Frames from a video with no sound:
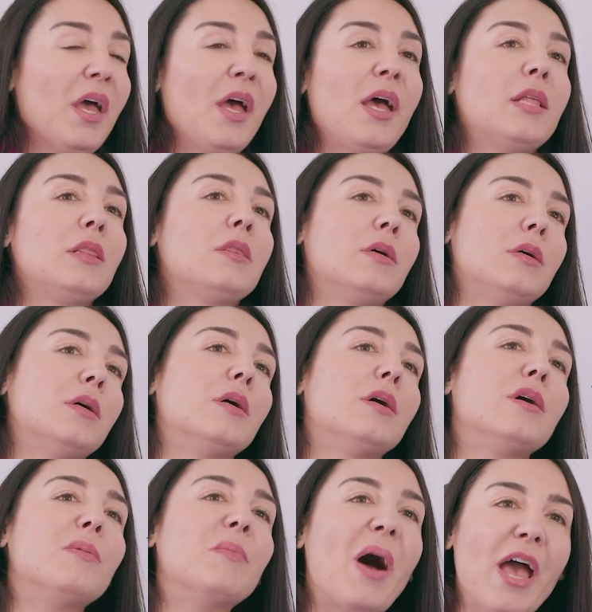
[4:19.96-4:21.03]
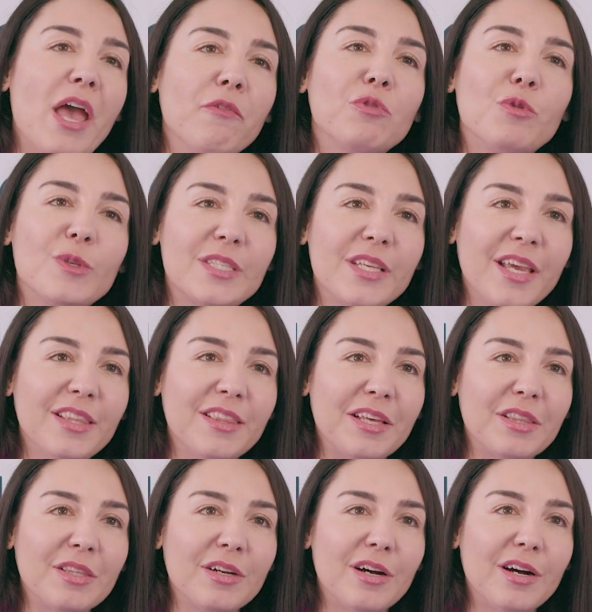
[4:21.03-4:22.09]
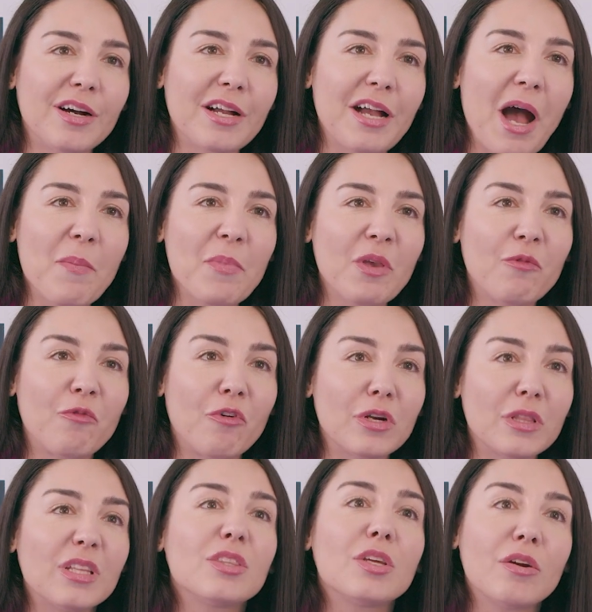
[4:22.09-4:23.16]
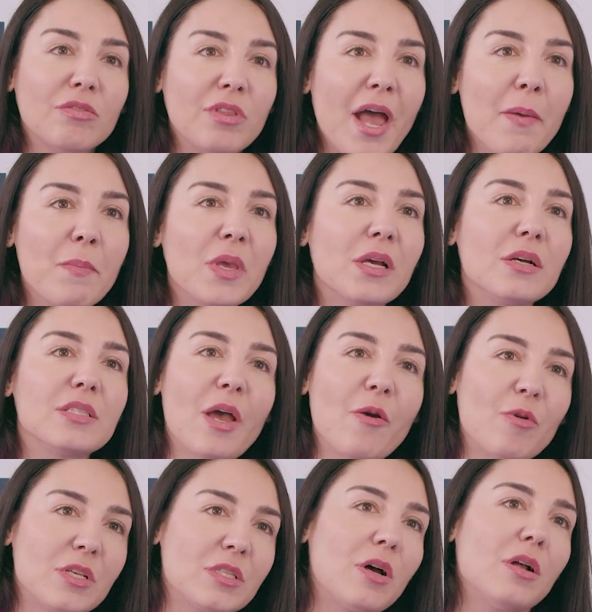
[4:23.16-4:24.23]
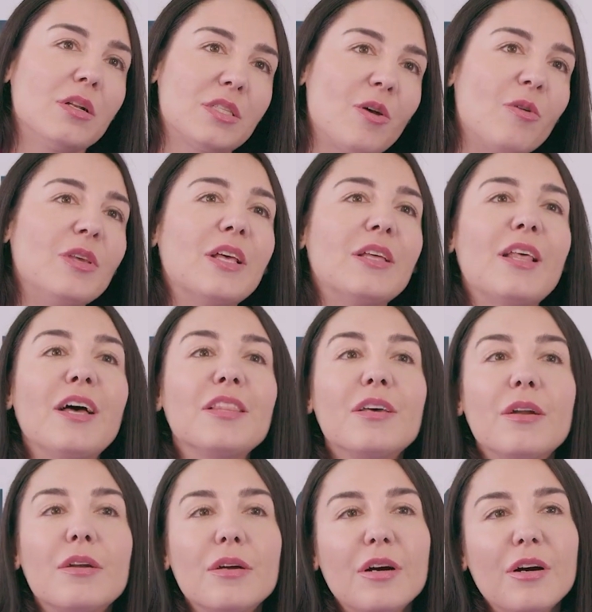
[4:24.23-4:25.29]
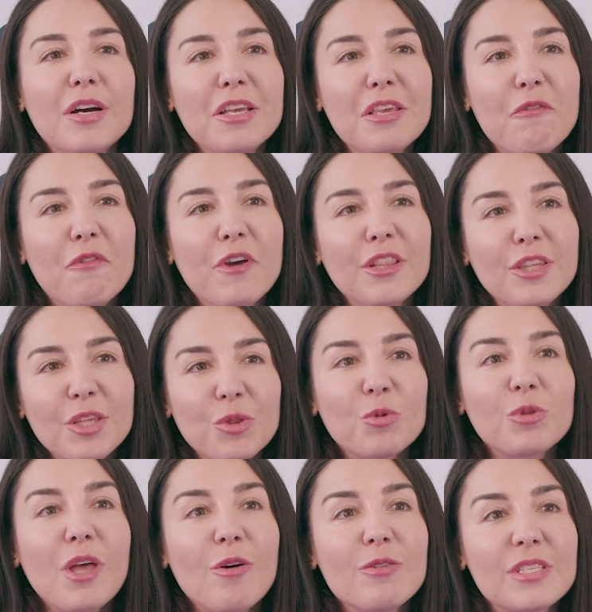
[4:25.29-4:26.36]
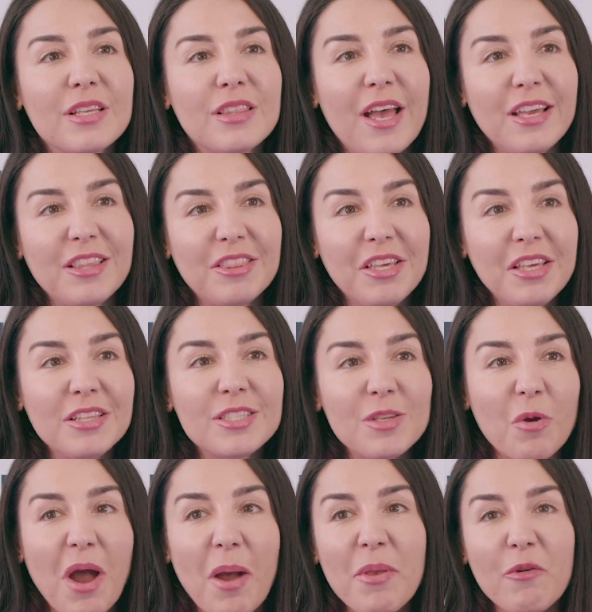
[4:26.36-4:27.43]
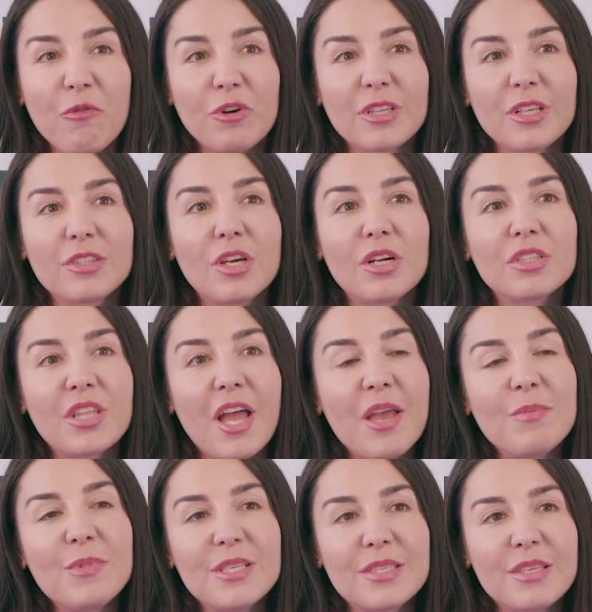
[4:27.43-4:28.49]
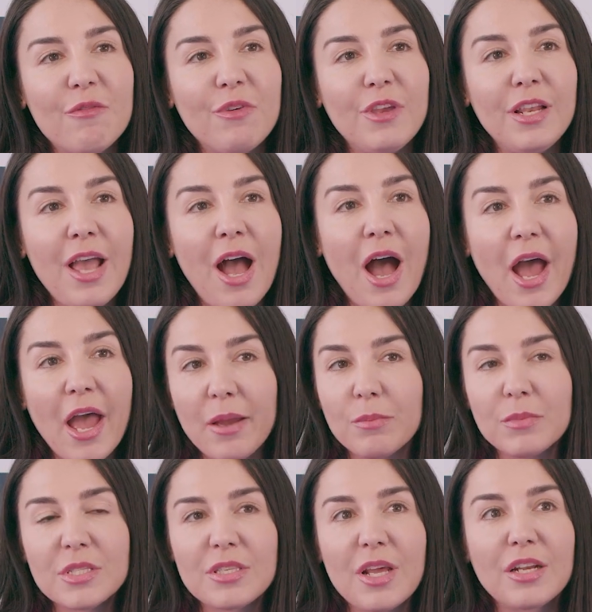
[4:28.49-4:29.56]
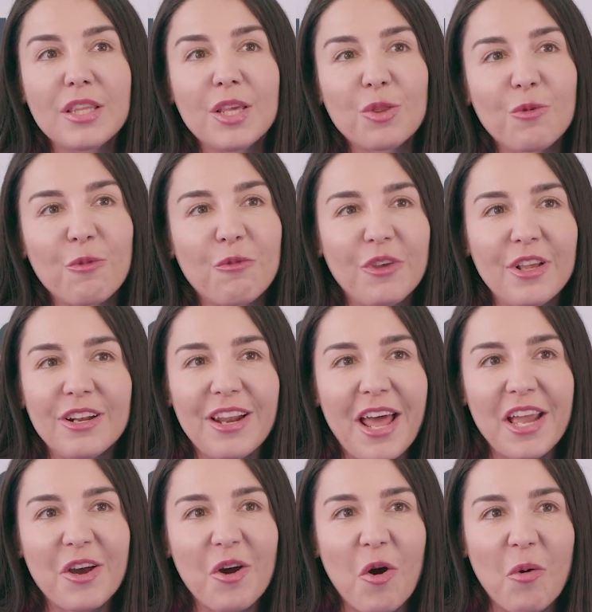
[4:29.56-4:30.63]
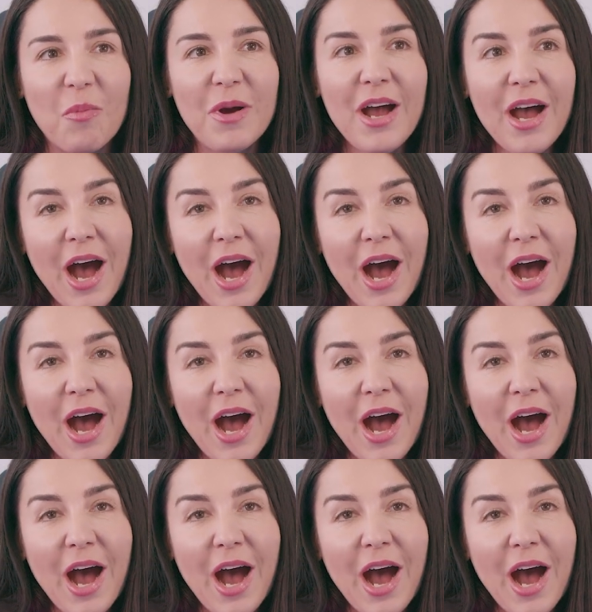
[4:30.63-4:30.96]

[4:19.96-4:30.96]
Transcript: And I have to say that coming for the third time, because I was also in another event in 2019, so coming for the third time in Sevilla, I'm starting to feel like home.